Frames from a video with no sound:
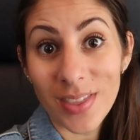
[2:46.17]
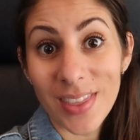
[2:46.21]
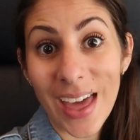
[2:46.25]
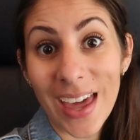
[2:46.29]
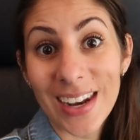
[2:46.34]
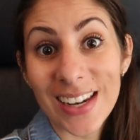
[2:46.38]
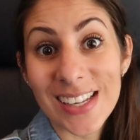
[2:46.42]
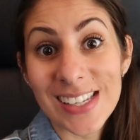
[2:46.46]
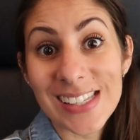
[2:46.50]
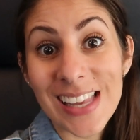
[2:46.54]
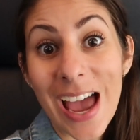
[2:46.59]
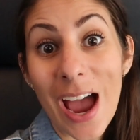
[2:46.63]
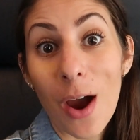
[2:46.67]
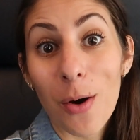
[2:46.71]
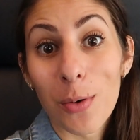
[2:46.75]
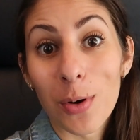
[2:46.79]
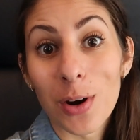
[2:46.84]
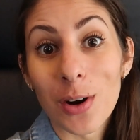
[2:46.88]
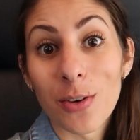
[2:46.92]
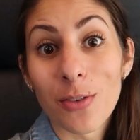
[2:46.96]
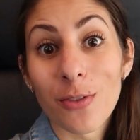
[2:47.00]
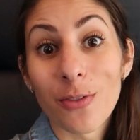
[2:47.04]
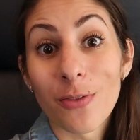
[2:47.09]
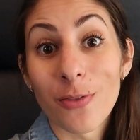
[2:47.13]
That is
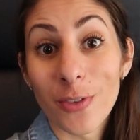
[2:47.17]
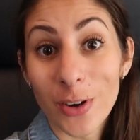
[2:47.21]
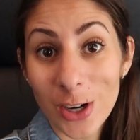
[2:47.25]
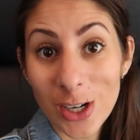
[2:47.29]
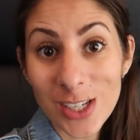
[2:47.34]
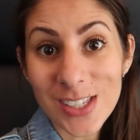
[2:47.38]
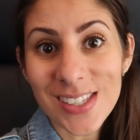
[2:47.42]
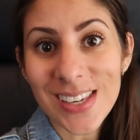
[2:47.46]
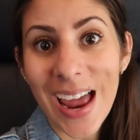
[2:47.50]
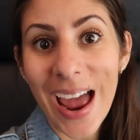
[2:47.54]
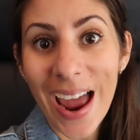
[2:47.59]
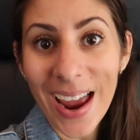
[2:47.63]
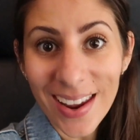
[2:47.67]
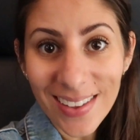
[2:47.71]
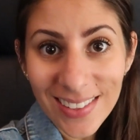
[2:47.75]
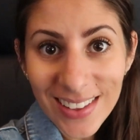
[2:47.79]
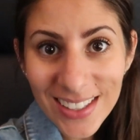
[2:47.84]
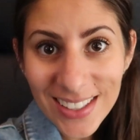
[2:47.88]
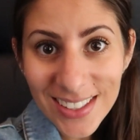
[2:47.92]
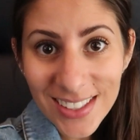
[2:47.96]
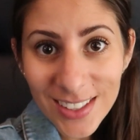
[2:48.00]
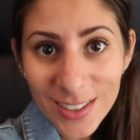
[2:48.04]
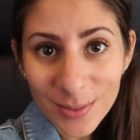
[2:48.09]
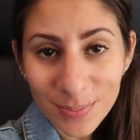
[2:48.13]
our first
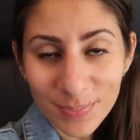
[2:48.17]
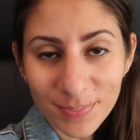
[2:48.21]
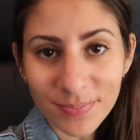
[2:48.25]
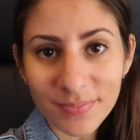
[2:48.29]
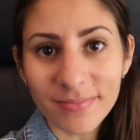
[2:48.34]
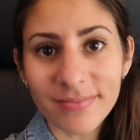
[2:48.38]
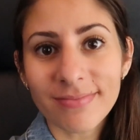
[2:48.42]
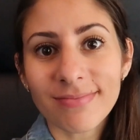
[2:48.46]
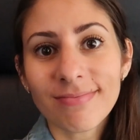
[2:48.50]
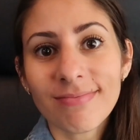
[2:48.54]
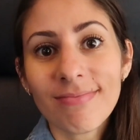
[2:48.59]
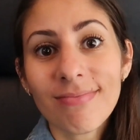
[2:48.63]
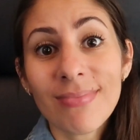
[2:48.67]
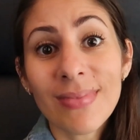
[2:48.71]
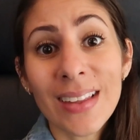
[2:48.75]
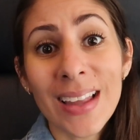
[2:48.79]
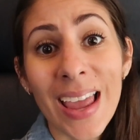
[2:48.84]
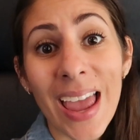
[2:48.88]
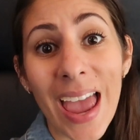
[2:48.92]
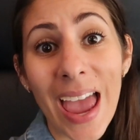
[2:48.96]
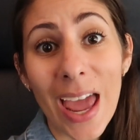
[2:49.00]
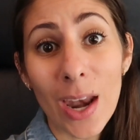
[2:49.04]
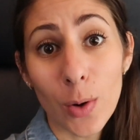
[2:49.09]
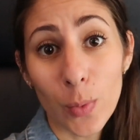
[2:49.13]
island,
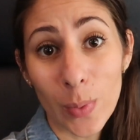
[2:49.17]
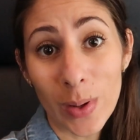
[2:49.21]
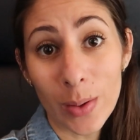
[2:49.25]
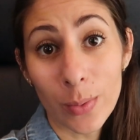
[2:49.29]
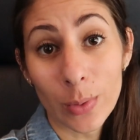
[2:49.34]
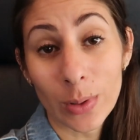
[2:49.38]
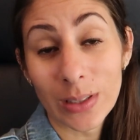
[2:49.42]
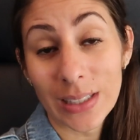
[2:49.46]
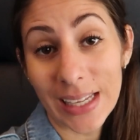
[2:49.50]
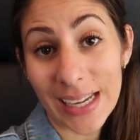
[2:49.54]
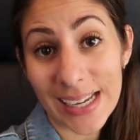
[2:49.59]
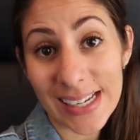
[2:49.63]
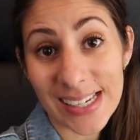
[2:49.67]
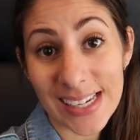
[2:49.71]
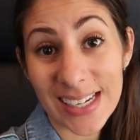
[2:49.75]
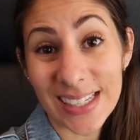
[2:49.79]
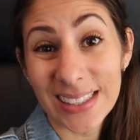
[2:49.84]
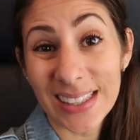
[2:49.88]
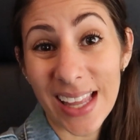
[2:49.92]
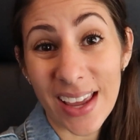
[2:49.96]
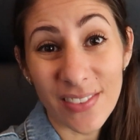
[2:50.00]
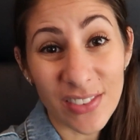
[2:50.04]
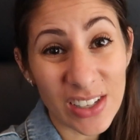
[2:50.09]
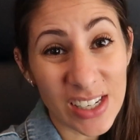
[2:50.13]
and we will land at
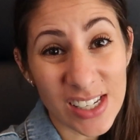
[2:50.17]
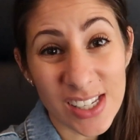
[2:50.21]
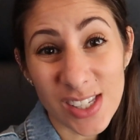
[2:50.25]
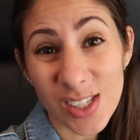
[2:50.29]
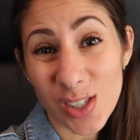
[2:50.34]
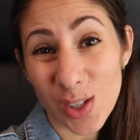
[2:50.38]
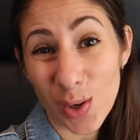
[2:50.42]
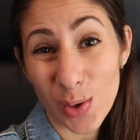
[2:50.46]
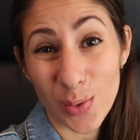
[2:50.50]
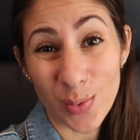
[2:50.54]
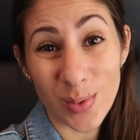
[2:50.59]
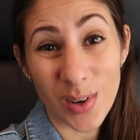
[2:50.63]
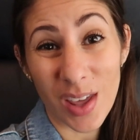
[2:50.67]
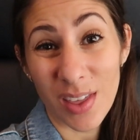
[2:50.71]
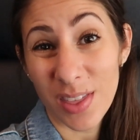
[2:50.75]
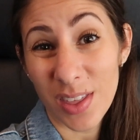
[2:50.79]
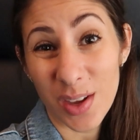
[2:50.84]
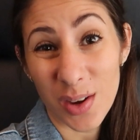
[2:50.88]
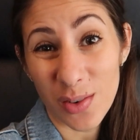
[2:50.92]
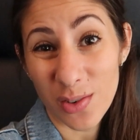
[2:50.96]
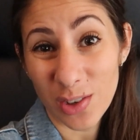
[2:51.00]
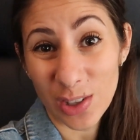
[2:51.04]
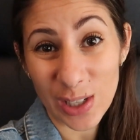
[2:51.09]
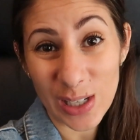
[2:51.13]
11, so
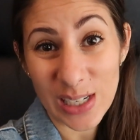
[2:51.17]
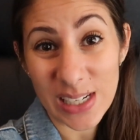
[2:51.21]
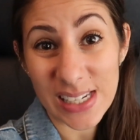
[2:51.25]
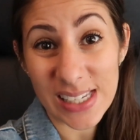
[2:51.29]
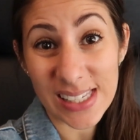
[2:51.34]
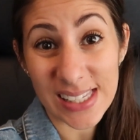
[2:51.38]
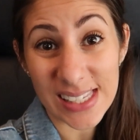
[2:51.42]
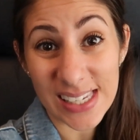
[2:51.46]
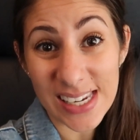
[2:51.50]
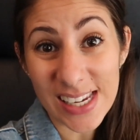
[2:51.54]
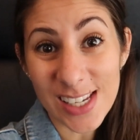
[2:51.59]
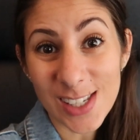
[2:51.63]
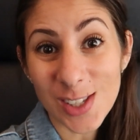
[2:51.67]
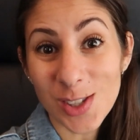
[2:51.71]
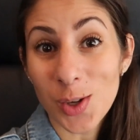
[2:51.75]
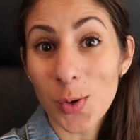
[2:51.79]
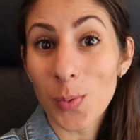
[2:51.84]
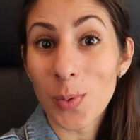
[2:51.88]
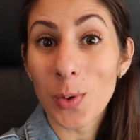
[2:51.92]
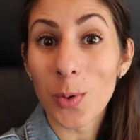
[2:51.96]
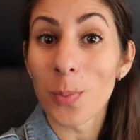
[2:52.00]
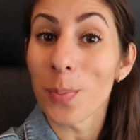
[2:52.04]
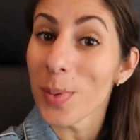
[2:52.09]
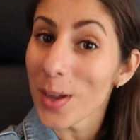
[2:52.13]
nothing really to see, so
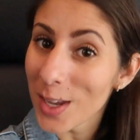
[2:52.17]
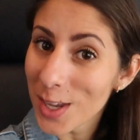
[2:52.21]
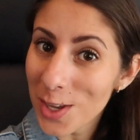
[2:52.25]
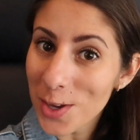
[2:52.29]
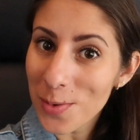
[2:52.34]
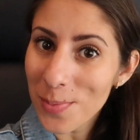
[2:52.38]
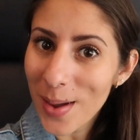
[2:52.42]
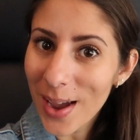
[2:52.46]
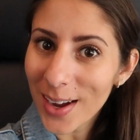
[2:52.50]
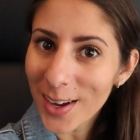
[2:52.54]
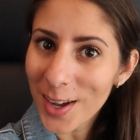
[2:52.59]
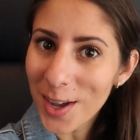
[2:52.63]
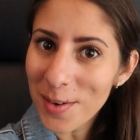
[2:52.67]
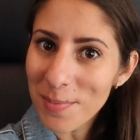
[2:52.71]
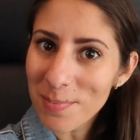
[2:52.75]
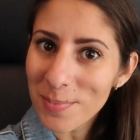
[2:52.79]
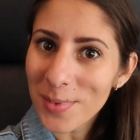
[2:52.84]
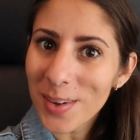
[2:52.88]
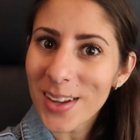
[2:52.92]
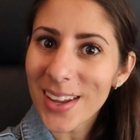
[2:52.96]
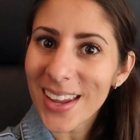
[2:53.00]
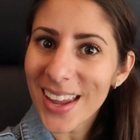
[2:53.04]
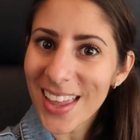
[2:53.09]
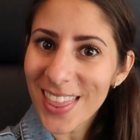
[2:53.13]
we'll pick you back up
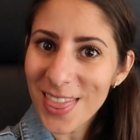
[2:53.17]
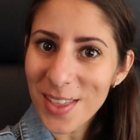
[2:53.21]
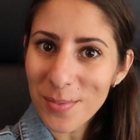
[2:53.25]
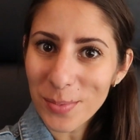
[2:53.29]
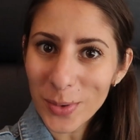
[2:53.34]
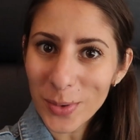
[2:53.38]
in the